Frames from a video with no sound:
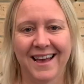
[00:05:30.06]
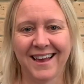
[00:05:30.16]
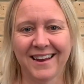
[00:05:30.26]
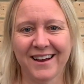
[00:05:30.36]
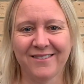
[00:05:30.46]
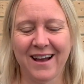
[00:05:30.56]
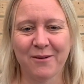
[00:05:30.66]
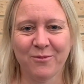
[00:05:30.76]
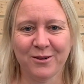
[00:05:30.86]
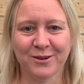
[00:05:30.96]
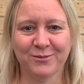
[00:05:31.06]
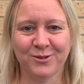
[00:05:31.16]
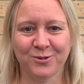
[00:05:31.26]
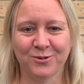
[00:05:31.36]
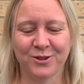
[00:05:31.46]
Hello and welcome
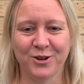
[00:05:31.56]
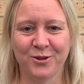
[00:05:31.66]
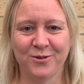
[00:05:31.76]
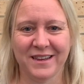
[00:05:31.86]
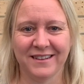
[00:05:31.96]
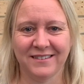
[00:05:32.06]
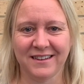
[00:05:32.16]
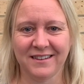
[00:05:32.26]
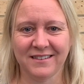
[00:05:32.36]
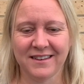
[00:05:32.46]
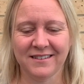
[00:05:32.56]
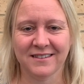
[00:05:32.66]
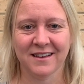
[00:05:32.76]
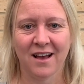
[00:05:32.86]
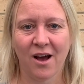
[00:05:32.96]
to all the new Year
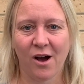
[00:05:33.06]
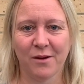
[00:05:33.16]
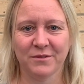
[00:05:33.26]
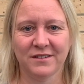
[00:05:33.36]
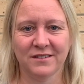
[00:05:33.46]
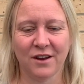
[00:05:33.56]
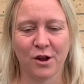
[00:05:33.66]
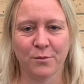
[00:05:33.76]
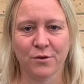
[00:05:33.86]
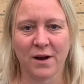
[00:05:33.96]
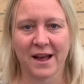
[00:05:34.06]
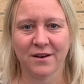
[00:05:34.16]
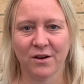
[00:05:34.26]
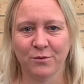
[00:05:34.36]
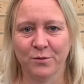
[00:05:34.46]
6s. I'm Mrs. Noble
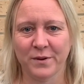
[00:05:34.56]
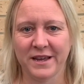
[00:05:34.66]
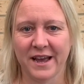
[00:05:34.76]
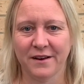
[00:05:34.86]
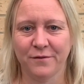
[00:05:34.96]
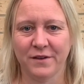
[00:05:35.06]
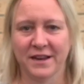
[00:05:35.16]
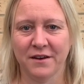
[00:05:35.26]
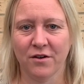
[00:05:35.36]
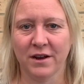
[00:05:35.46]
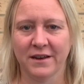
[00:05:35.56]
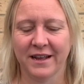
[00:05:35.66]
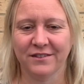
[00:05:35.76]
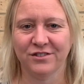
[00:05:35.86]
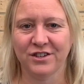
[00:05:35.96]
and I will be head of Year 9
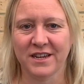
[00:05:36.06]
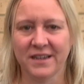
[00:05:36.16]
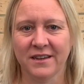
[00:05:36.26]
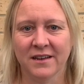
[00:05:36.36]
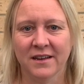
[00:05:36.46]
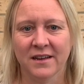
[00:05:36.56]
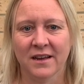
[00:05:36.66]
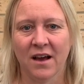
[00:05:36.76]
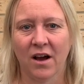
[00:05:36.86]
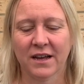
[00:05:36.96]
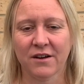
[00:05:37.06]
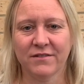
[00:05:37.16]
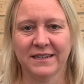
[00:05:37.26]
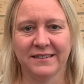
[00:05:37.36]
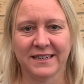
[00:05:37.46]
next year. I
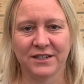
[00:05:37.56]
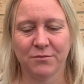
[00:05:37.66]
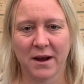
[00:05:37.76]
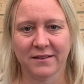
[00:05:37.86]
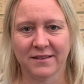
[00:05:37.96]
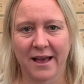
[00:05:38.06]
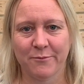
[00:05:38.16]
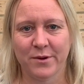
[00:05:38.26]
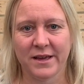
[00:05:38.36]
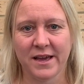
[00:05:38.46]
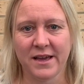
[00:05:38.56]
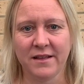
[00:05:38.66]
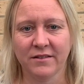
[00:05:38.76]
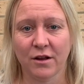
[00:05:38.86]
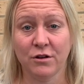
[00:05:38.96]
currently teach maths and
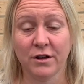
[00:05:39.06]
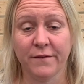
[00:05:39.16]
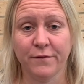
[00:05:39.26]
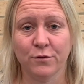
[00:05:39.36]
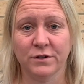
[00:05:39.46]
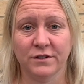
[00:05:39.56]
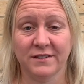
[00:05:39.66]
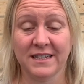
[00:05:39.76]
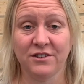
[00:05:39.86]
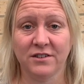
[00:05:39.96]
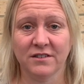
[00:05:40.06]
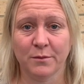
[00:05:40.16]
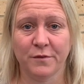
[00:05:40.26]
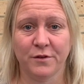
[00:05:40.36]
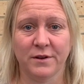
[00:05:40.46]
PE, so looking forward to teaching
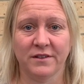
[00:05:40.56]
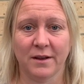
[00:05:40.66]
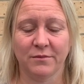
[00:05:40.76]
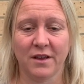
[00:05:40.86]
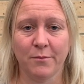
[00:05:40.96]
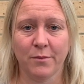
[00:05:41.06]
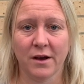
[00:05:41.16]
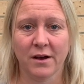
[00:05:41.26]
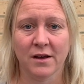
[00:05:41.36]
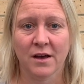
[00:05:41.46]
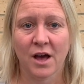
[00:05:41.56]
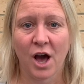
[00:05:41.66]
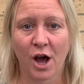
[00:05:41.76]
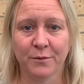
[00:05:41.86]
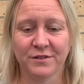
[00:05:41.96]
some of you in September.
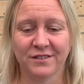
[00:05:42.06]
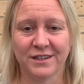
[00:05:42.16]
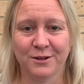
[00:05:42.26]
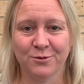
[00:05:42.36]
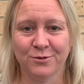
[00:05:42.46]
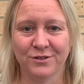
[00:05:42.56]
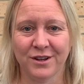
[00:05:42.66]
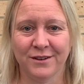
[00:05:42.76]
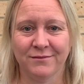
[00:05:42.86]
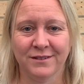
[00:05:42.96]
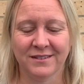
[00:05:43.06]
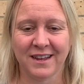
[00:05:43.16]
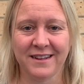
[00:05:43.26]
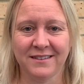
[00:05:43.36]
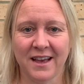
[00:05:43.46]
Hope to see you all soon.
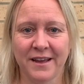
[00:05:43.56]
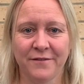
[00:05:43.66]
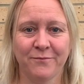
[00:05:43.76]
Stay safe.